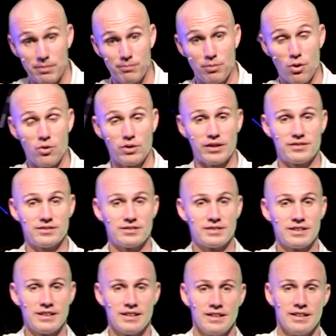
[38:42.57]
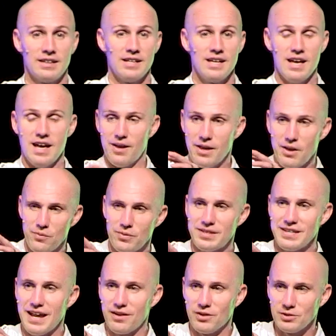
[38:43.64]
been broken, uh, it
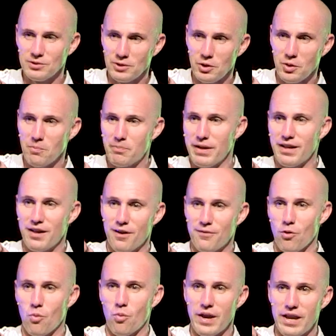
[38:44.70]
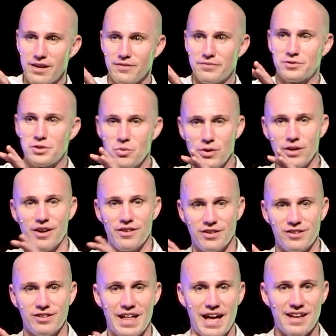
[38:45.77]
had a little bit of a wave to it on the
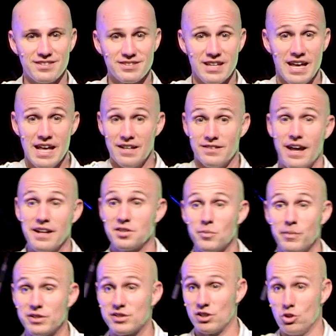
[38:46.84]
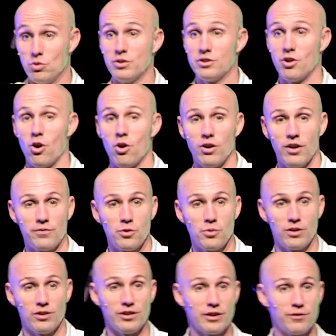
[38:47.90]
glass. Not so much that you would know if you
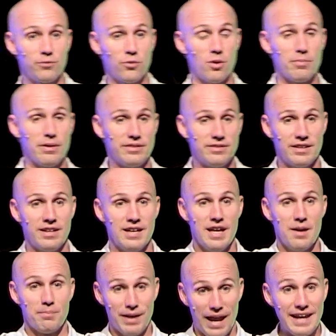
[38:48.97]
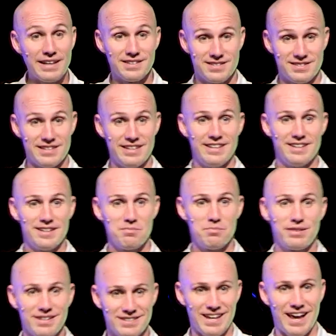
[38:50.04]
weren't looking for it, but, that but I could see it
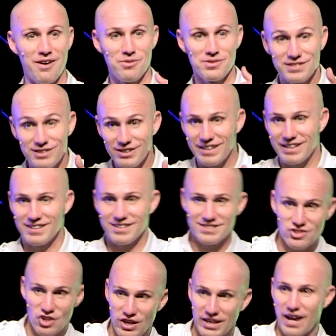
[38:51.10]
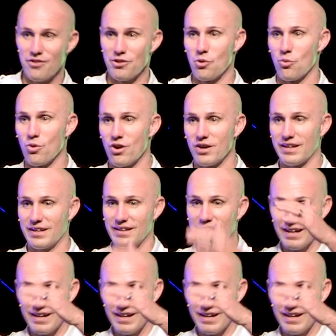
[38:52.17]
because I was looking to check out their work. And